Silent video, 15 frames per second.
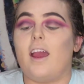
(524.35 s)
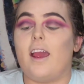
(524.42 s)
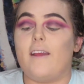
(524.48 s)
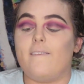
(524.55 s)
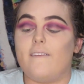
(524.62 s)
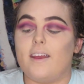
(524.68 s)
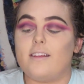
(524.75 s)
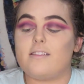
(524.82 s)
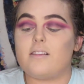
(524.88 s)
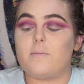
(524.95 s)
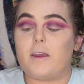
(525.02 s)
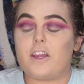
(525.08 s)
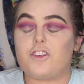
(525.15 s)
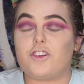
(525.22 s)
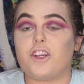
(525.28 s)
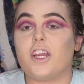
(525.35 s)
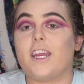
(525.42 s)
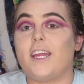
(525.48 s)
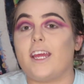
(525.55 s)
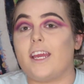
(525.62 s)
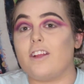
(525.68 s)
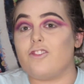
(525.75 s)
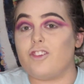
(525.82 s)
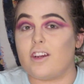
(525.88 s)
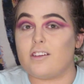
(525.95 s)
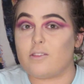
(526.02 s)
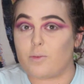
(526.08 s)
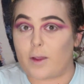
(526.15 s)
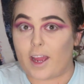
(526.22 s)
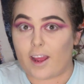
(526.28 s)
And then to make sure you're getting it
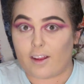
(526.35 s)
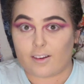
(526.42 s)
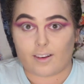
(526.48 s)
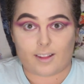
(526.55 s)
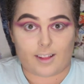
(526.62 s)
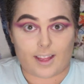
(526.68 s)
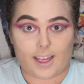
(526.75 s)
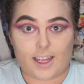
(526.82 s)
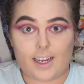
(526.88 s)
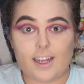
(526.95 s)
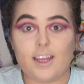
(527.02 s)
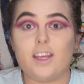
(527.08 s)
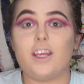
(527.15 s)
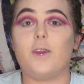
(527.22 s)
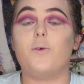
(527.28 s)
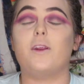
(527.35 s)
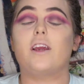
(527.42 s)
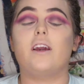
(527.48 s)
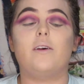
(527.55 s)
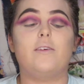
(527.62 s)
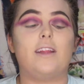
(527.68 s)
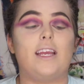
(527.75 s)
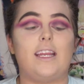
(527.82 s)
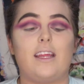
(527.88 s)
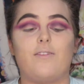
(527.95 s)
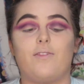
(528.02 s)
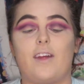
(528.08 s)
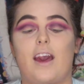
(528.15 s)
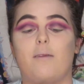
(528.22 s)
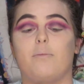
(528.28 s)
just right on your lid, you want to go with any
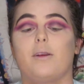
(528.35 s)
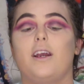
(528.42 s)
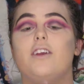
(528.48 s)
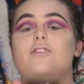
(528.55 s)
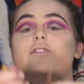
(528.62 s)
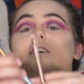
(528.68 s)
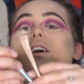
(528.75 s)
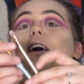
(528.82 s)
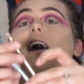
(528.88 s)
flat brush.